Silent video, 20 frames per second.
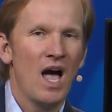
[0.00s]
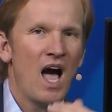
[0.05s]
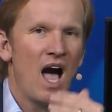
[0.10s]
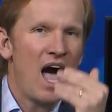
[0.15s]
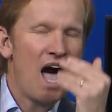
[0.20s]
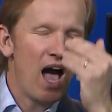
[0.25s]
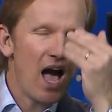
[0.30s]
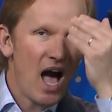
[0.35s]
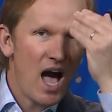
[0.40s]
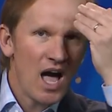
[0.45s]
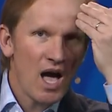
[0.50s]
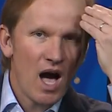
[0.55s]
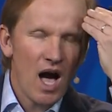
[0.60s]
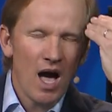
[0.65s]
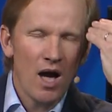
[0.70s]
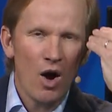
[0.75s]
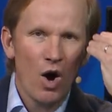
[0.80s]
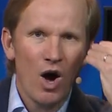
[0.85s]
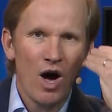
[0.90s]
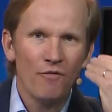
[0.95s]
I, I,
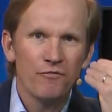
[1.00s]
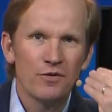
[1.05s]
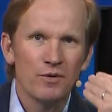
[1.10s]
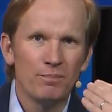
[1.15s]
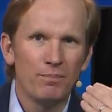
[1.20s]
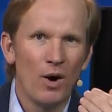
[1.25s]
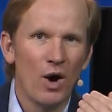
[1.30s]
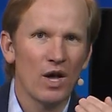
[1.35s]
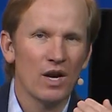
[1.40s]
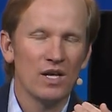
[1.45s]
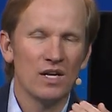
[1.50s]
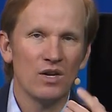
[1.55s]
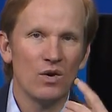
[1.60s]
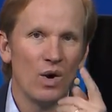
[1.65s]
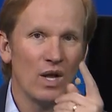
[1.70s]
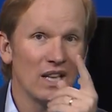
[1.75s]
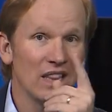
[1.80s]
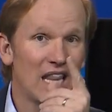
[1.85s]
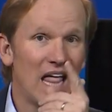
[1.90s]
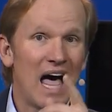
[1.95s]
I often bought into
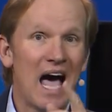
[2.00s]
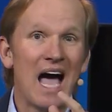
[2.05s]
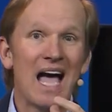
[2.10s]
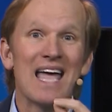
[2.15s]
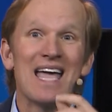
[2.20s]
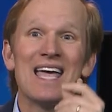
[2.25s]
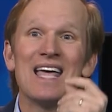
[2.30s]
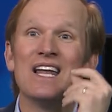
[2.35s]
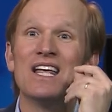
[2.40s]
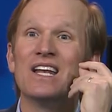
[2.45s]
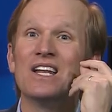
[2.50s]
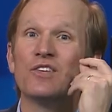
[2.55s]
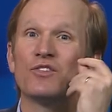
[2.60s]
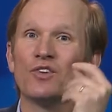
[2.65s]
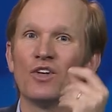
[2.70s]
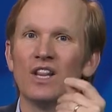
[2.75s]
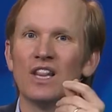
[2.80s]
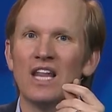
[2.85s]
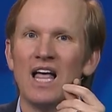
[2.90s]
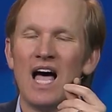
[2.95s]
a lie, and it is
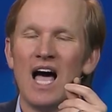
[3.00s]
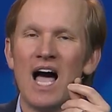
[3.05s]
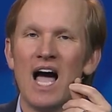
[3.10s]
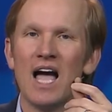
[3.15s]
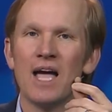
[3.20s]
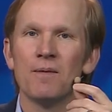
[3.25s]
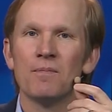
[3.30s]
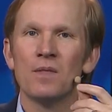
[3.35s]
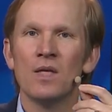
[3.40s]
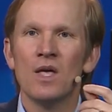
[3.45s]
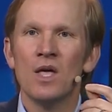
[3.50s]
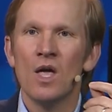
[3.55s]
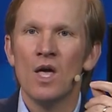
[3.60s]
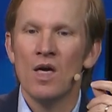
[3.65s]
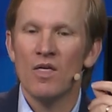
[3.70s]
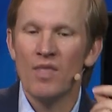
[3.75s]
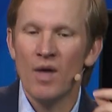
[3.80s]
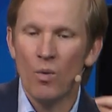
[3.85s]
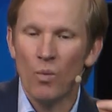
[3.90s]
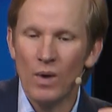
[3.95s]
a lie
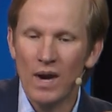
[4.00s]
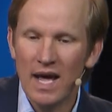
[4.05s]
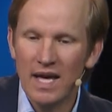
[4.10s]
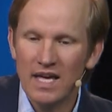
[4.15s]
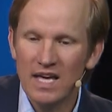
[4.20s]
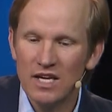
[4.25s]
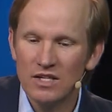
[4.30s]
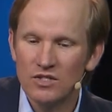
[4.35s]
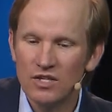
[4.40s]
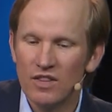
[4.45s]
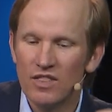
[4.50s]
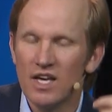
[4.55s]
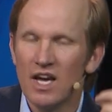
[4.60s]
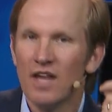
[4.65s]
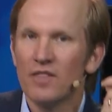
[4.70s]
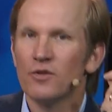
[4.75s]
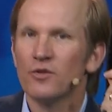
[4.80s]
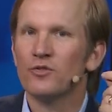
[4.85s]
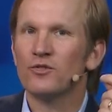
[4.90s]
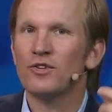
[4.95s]
that when I get to the
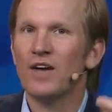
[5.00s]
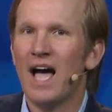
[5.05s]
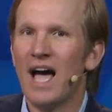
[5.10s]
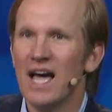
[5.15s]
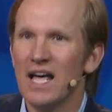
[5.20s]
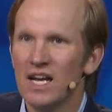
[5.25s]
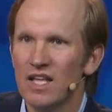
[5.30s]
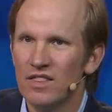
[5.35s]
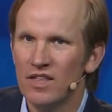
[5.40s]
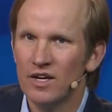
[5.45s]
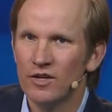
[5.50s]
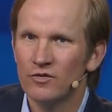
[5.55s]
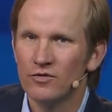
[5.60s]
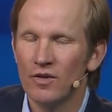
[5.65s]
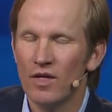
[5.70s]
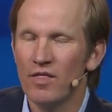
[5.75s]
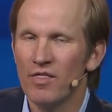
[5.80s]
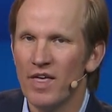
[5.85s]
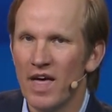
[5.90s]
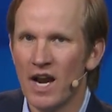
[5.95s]
other side of this,
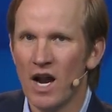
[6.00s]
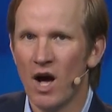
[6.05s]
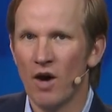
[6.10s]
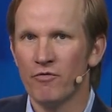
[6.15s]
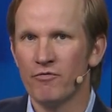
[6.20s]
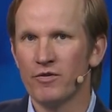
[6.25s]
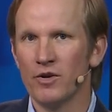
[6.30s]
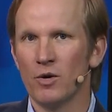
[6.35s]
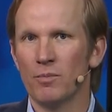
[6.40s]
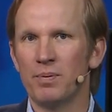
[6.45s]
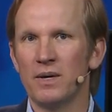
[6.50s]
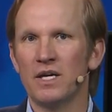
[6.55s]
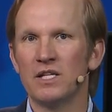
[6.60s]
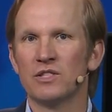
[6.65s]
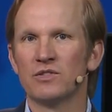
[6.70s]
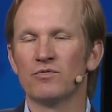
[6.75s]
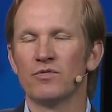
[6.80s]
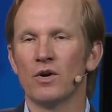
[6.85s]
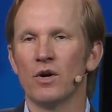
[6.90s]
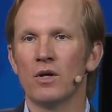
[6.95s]
then I'll feel
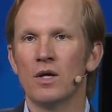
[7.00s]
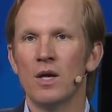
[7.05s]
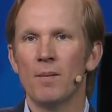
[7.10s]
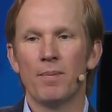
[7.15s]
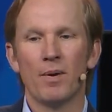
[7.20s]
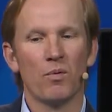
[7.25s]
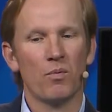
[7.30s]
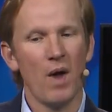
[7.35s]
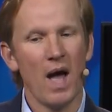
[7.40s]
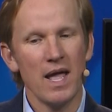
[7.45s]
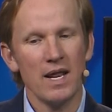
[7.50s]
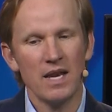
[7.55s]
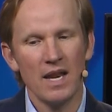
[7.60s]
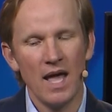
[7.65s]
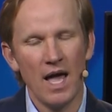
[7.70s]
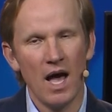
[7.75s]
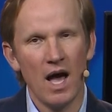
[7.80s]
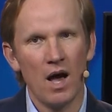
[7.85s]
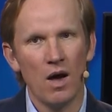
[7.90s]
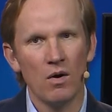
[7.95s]
peaceful. But right
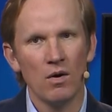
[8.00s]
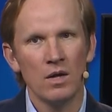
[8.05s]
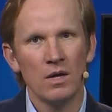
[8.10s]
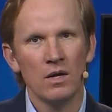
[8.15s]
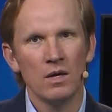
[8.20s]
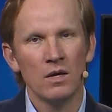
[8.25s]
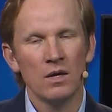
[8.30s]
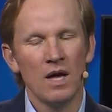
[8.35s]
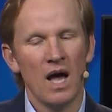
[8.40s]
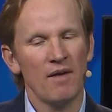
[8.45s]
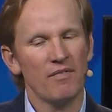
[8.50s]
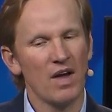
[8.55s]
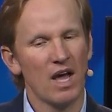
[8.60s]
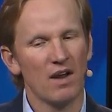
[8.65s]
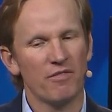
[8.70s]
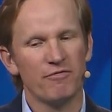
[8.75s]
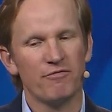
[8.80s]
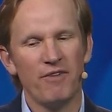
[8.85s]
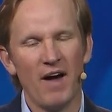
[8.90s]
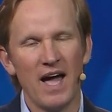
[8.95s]
now, I've got
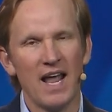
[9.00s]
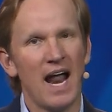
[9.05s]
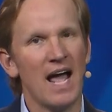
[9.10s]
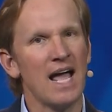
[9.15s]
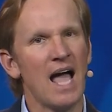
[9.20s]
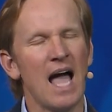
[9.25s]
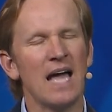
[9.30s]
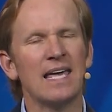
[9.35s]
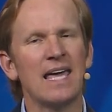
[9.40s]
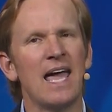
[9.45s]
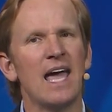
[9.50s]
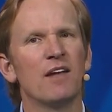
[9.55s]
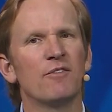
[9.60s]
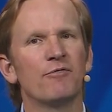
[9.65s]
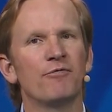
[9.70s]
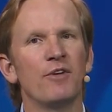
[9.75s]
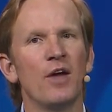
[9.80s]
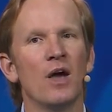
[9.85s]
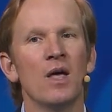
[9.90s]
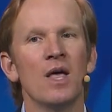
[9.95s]
to fight. I, I can't
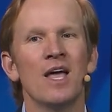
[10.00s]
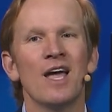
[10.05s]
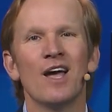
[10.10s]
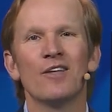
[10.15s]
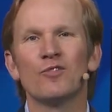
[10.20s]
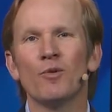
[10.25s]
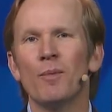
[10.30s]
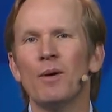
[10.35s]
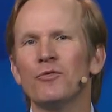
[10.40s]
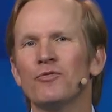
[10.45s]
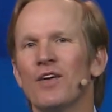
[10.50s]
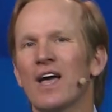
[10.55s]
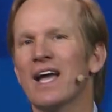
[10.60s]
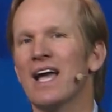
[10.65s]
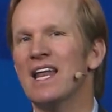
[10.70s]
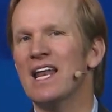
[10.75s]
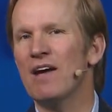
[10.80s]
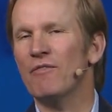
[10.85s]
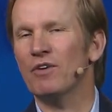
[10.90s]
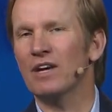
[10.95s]
feel. It's almost like
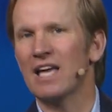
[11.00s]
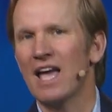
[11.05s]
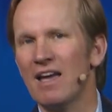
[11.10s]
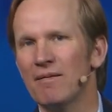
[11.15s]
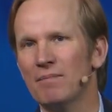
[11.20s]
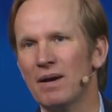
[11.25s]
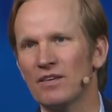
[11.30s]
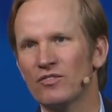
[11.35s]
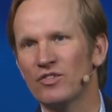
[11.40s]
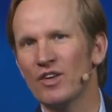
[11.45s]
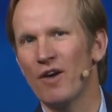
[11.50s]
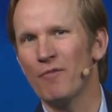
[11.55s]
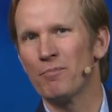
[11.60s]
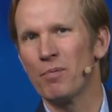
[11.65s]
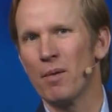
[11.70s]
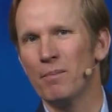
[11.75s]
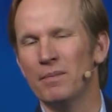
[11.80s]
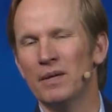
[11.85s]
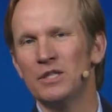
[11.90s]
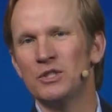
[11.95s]
I never gave myself
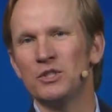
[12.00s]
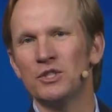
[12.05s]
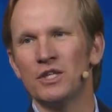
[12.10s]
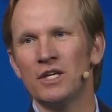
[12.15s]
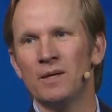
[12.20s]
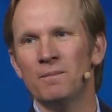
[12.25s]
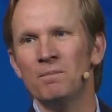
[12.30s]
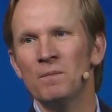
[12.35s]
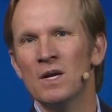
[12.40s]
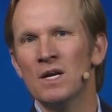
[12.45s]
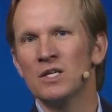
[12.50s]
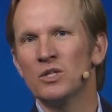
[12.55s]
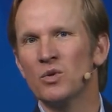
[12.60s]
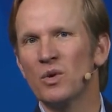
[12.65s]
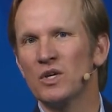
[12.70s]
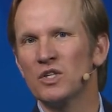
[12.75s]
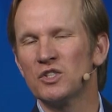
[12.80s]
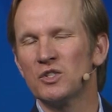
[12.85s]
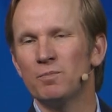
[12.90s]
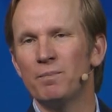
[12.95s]
permission to
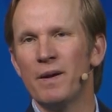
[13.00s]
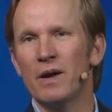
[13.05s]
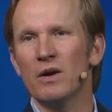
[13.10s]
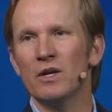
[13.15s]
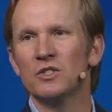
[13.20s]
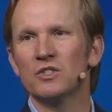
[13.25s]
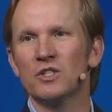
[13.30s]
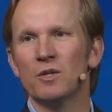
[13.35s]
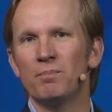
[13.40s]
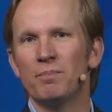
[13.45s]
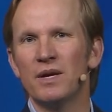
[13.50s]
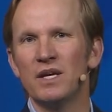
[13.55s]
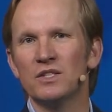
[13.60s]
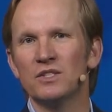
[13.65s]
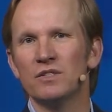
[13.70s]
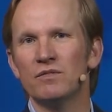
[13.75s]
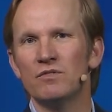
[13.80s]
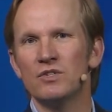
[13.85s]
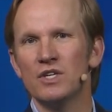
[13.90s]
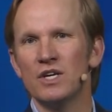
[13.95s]
experience the
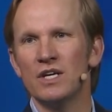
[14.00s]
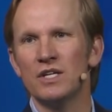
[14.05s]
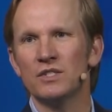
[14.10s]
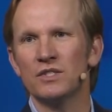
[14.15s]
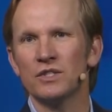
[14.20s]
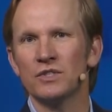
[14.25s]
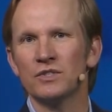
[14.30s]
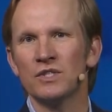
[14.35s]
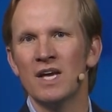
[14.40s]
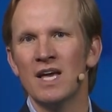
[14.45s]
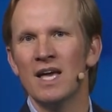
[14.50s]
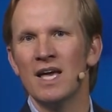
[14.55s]
peace of Jesus